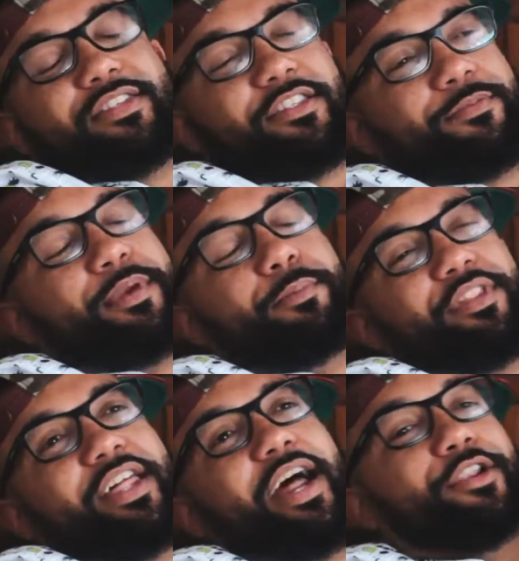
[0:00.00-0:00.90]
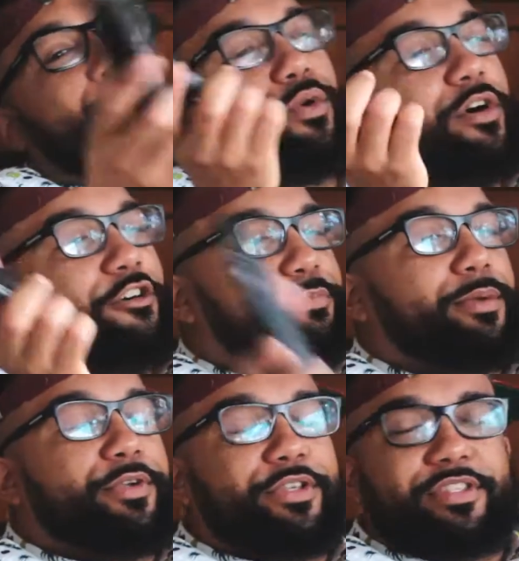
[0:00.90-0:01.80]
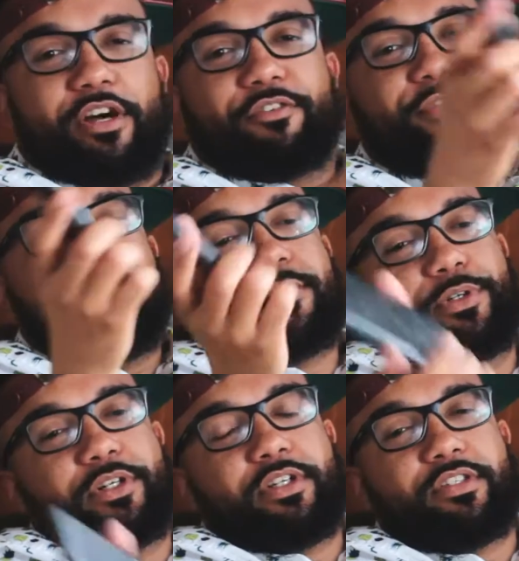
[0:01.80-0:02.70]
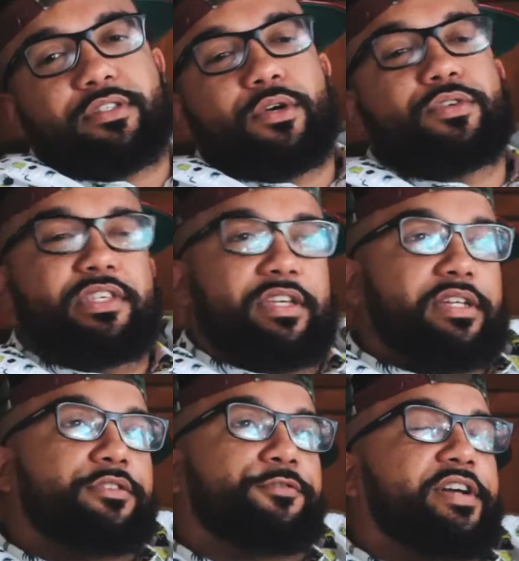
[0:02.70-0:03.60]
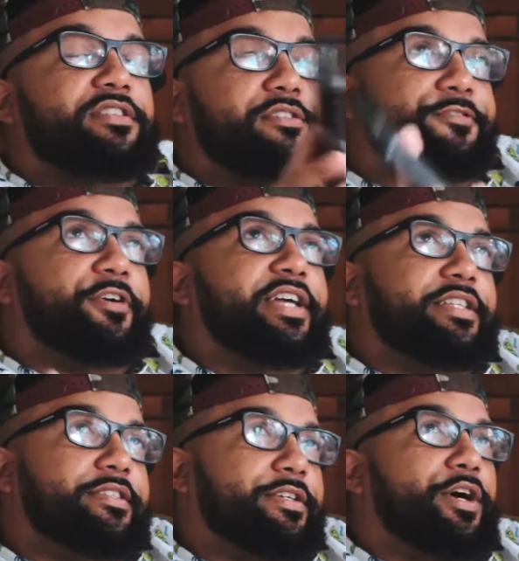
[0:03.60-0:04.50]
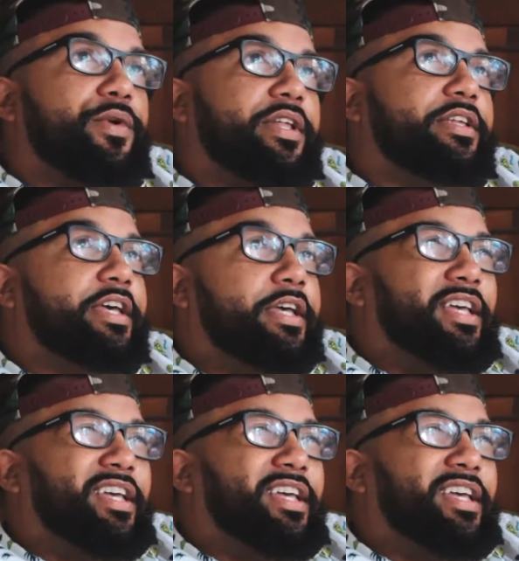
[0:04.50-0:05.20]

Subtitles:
It's just people that I know of, people you see on Facebook, associates, friends of friends, and